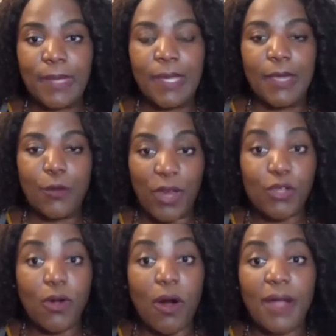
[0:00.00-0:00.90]
where
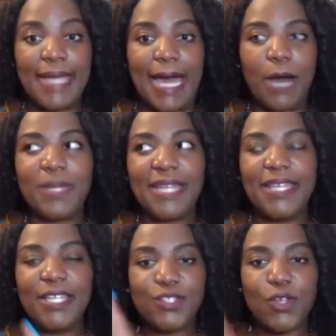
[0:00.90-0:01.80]
you are now. But I
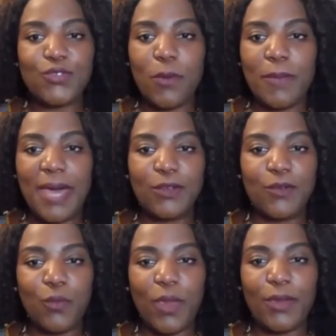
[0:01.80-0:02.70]
think it's also a matter
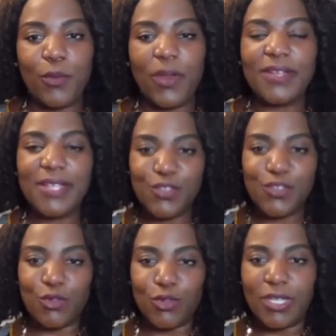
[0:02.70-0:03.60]
of where it is
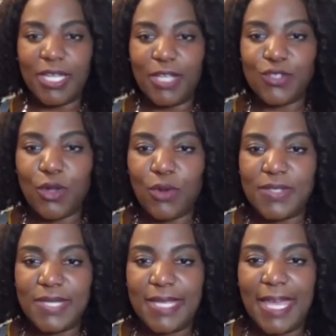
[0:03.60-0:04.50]
you're looking to go.
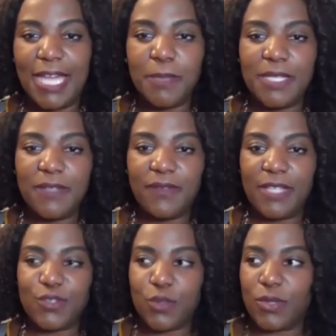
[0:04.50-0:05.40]
There's an element of
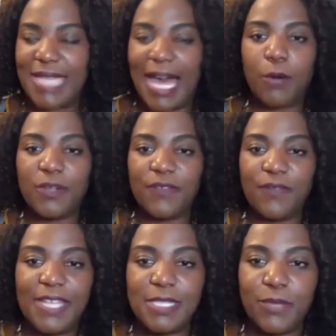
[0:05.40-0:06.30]
it, so it's outward
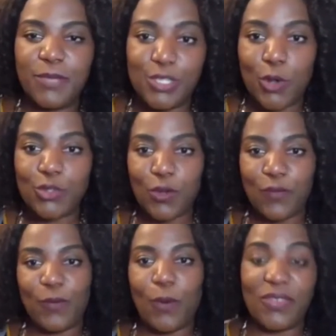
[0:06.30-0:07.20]
facing, but it's also
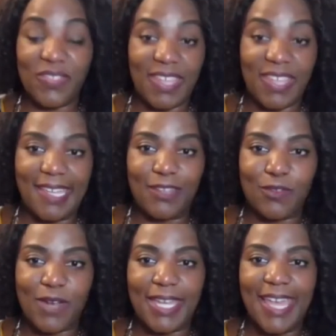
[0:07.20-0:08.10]
forward thinking,
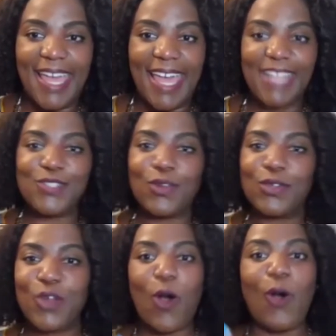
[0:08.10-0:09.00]
right? And so
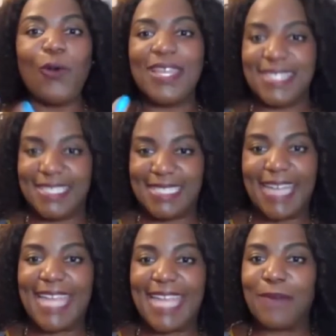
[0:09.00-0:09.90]
it's always a
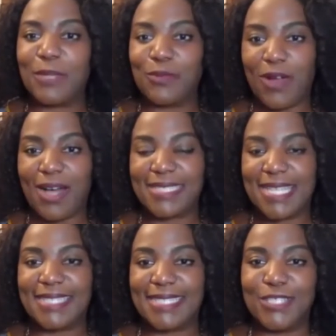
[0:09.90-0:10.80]
dynamic
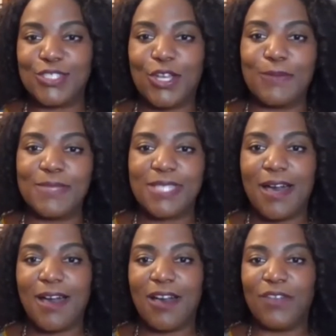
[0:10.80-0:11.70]
process in terms
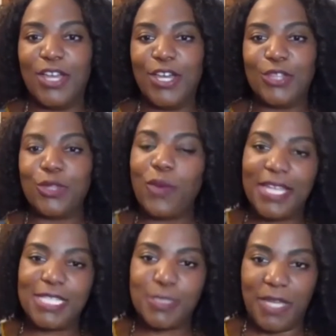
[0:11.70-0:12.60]
of the way
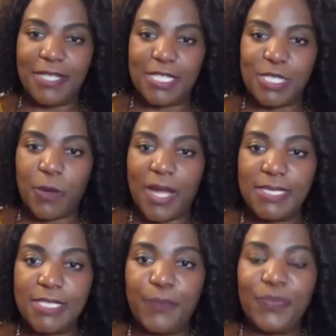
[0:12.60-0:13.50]
it's being
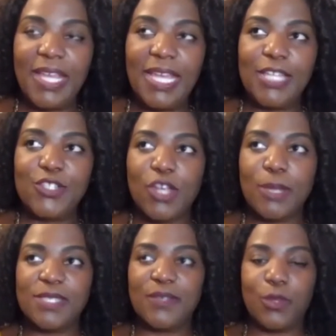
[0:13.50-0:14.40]
expressed, in
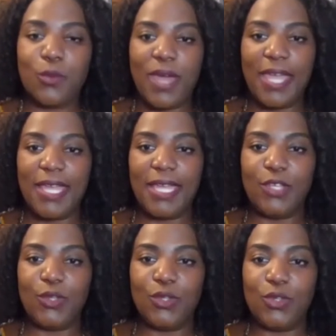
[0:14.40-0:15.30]
terms of the way
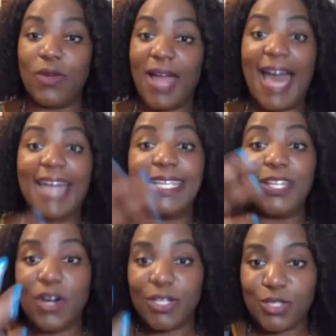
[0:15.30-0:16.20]
you're adding
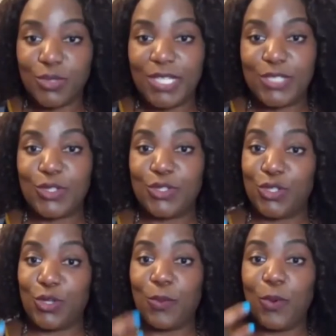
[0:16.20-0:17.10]
onto it. So
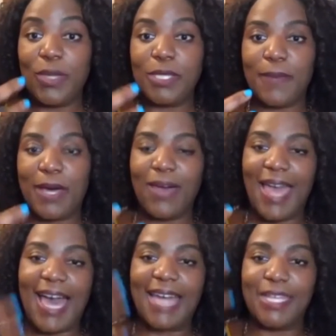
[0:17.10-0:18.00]
to your point about
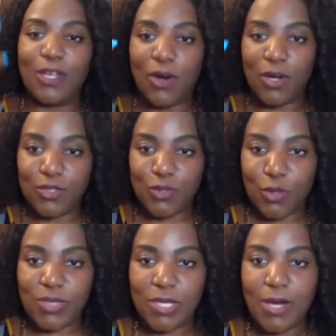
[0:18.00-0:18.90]
adding on to
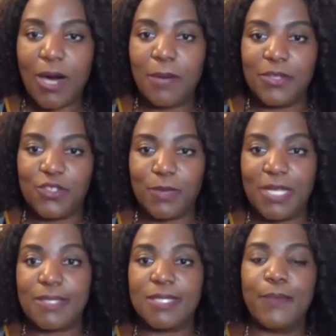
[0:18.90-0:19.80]
those accomplishments,